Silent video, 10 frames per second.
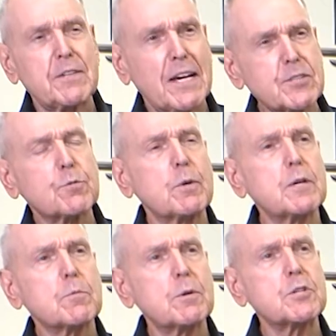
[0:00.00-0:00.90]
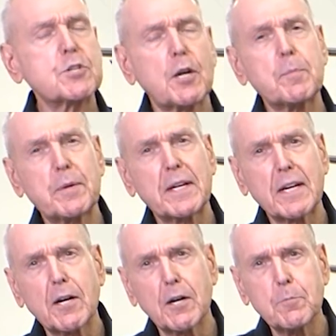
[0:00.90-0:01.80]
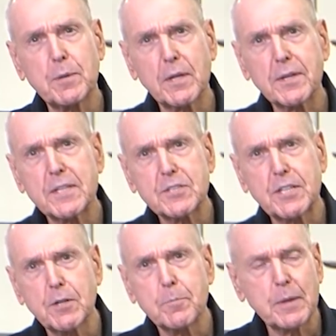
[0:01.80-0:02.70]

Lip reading: That's where we're sharpening our abilities here at